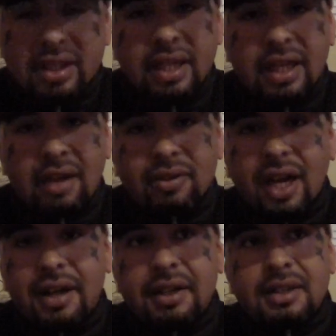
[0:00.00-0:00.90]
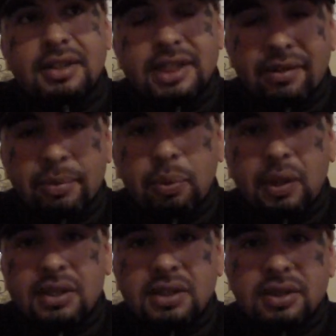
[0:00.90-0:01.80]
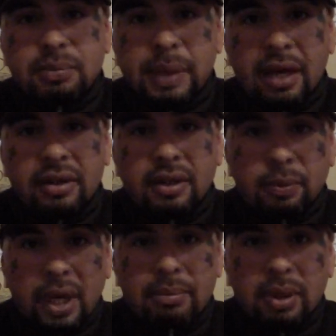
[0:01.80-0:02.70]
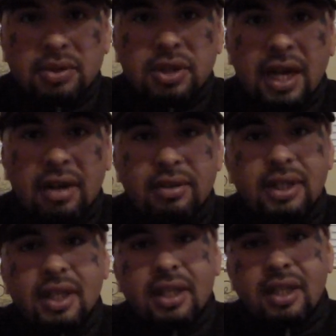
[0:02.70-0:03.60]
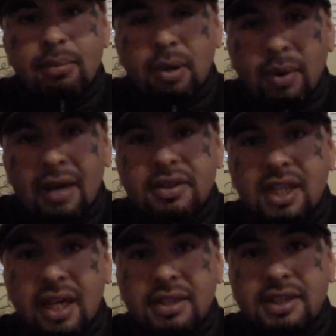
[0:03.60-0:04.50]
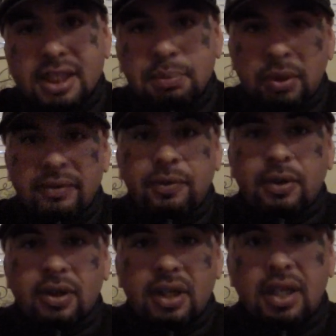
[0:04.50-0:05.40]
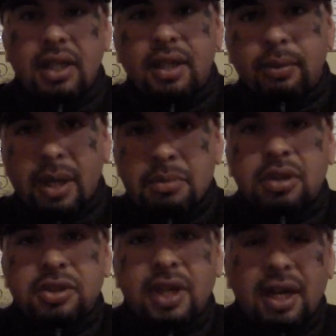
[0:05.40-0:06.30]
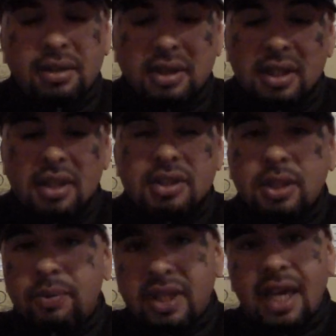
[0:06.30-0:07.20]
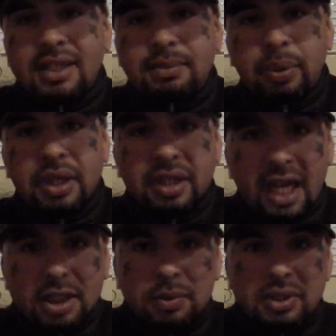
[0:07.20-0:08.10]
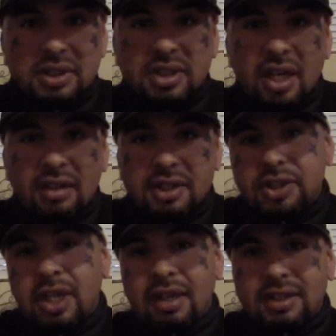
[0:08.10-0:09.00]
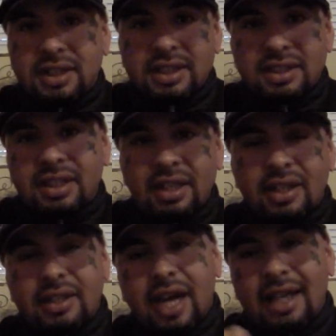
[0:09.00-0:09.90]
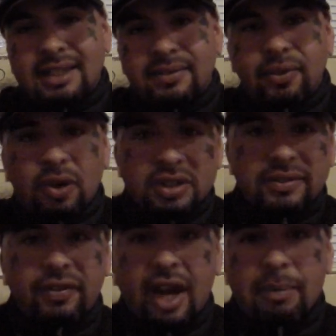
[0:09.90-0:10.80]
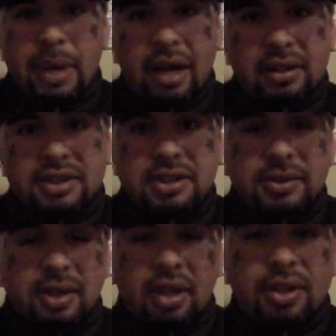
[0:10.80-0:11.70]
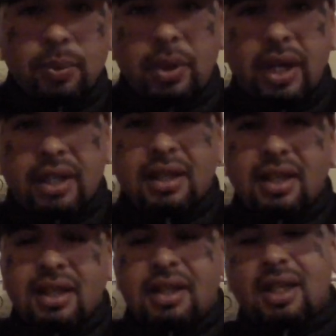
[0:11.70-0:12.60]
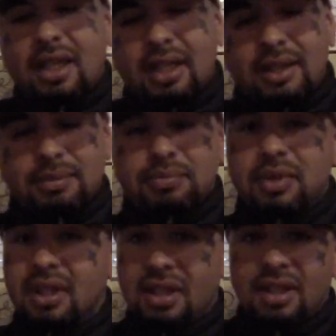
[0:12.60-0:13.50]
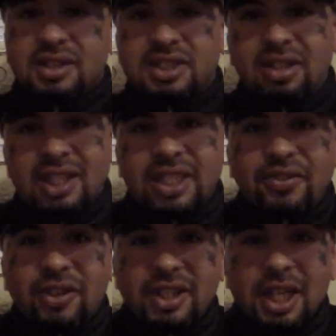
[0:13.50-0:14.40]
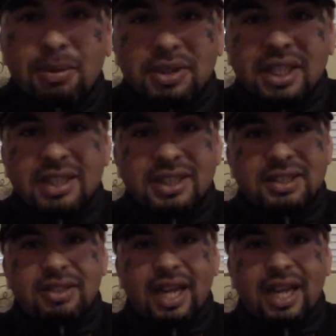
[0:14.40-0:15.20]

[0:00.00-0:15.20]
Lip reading: thing, I've caught a 7.2 pounder of rainbow trout, and my wife's caught a 6.4 rainbow trout. So we caught some pretty nice ones to start off this trout season. Caught some 4s and 5 pounders too along the way. Still looking for a double digit, you